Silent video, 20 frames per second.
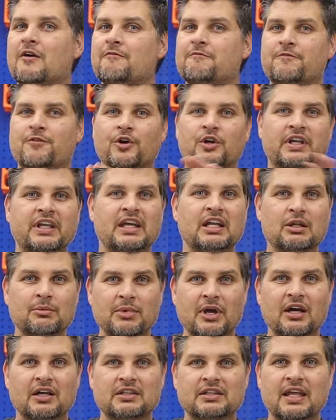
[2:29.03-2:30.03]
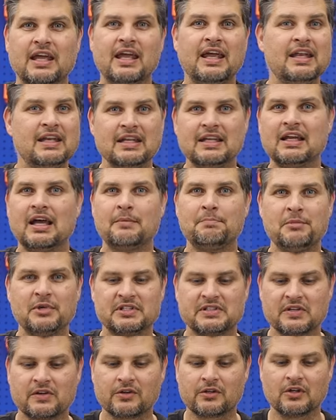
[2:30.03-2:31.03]
forget about any
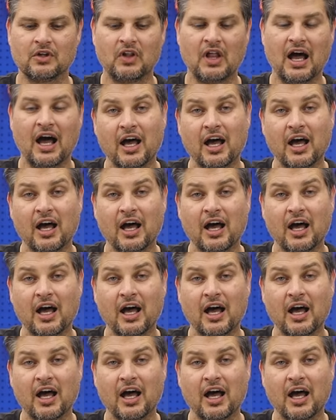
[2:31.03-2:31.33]
material